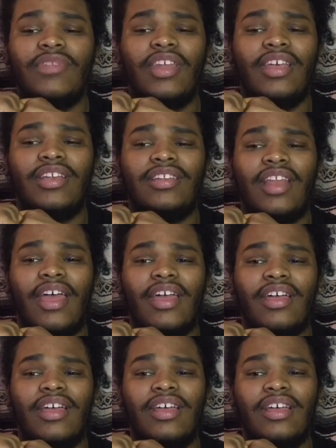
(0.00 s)
and,
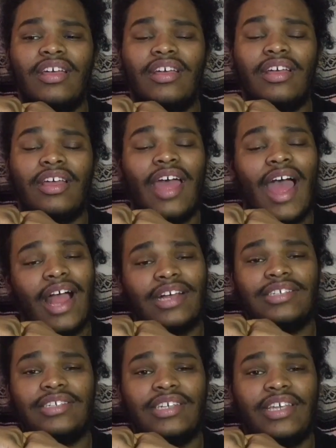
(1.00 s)
like,
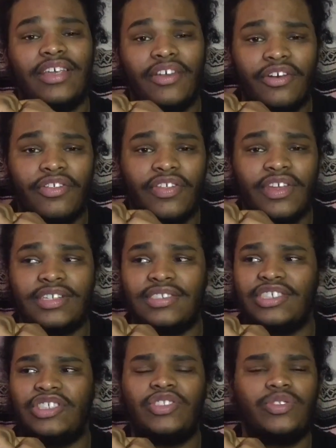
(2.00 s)
actually hear things
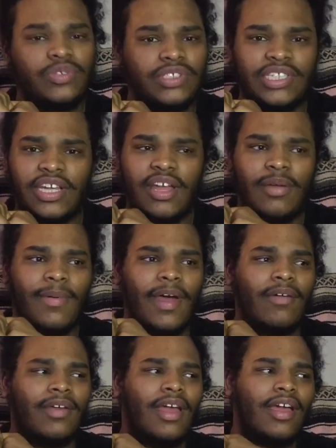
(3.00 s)
as soon as they come
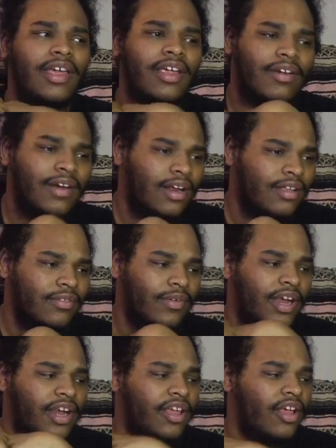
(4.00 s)
out, not hear it on the
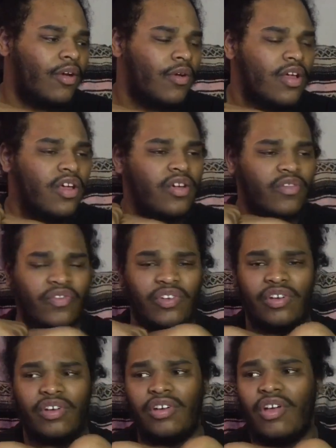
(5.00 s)
radio
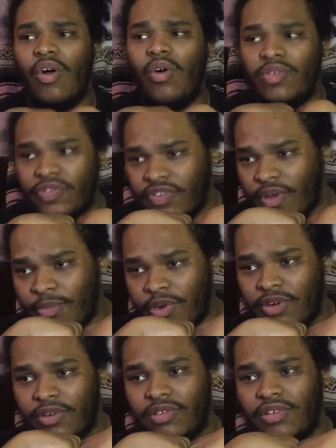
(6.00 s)
for a whole
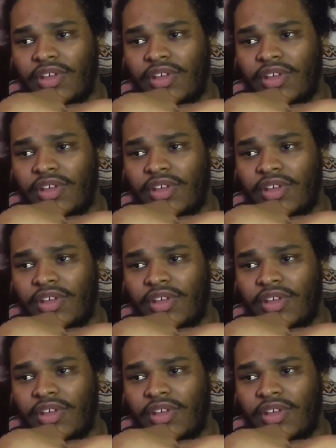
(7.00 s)
summer